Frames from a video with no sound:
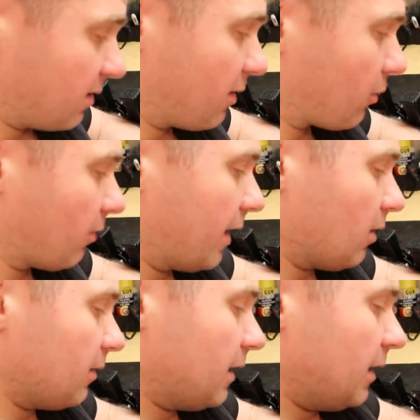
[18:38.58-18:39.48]
to the other
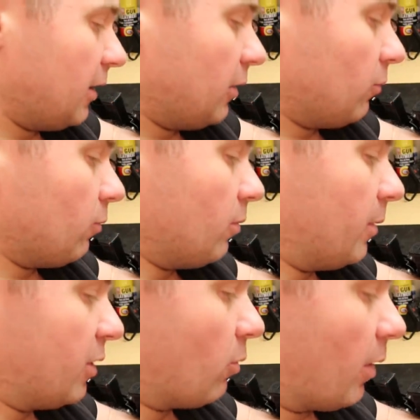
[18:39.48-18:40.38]
later.
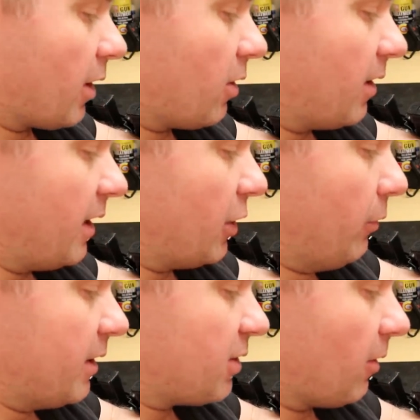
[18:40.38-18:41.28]
We do 180
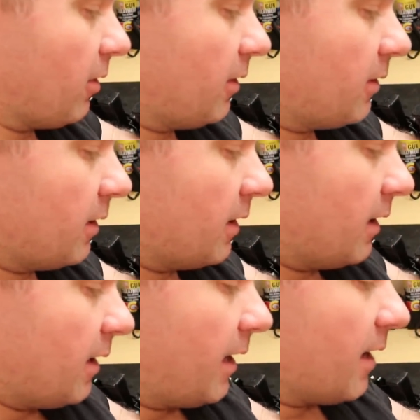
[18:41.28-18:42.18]
degree turn
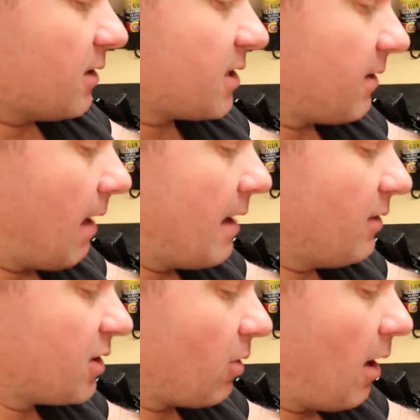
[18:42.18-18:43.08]
and
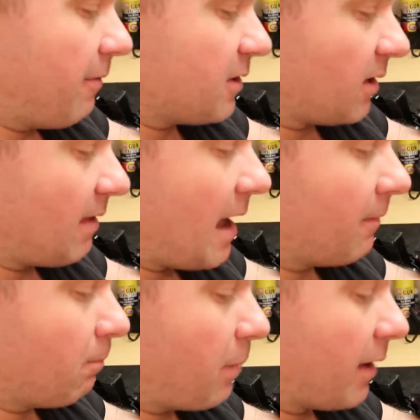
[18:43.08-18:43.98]
slide this off. It's a
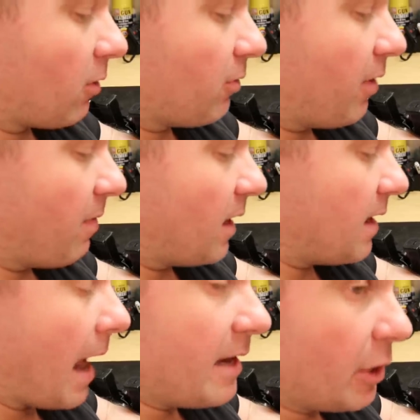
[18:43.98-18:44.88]
lot better than the
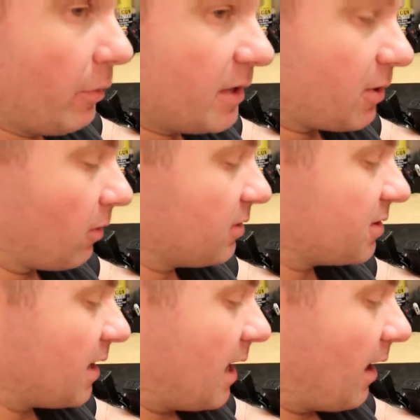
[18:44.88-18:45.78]
90 degree
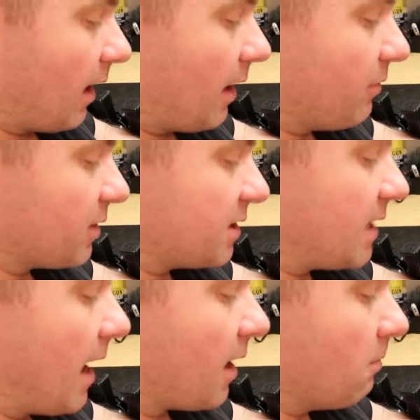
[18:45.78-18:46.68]
turns on the
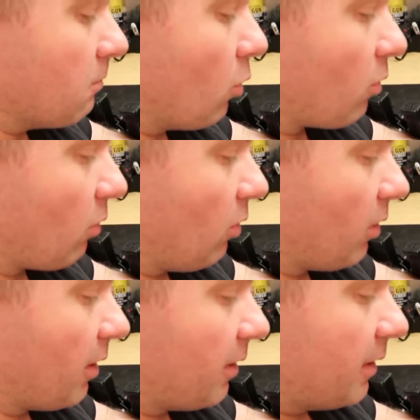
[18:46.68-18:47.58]
stock
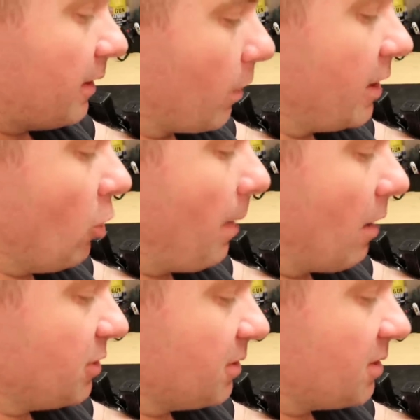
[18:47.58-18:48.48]
Motorola radial
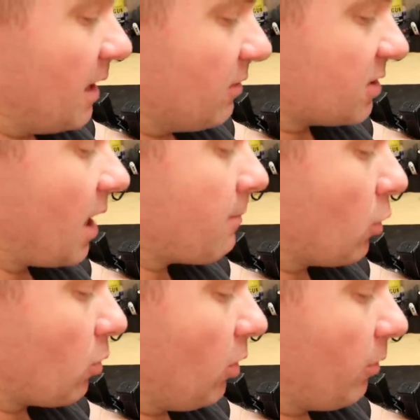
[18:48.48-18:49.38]
pouches. The stock
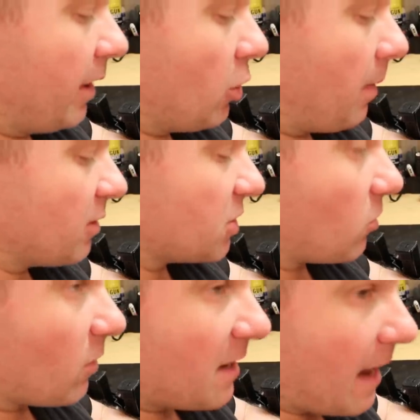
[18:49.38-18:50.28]
Motorola radial
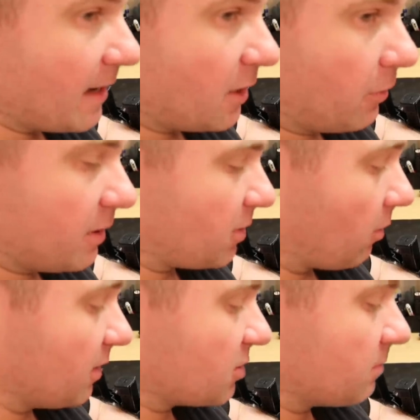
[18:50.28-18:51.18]
pouches are on a 90 degree
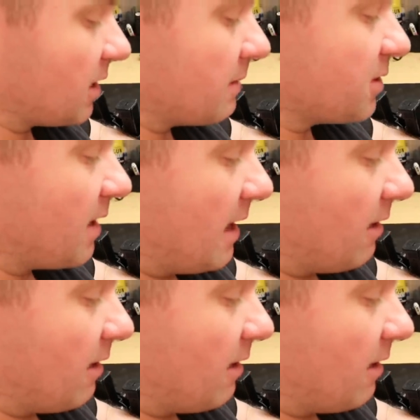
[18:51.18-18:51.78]
turn and sometimes